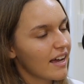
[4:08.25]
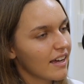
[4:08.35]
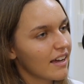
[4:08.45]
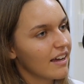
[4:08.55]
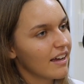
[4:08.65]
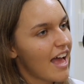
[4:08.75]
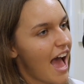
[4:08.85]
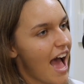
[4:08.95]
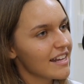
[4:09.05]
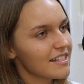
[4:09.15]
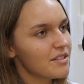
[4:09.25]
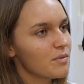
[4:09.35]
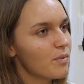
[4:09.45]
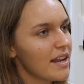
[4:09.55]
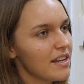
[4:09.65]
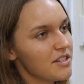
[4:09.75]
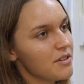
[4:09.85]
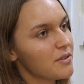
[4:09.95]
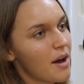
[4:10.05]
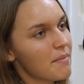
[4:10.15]
Uh-huh. And where did
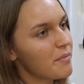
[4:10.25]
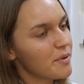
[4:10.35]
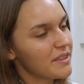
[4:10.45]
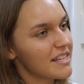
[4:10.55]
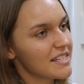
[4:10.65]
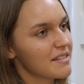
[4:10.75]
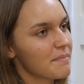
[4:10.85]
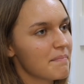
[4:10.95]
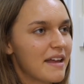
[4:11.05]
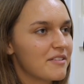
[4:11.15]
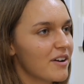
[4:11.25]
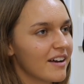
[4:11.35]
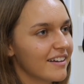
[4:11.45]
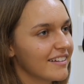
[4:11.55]
you come up with this mantra?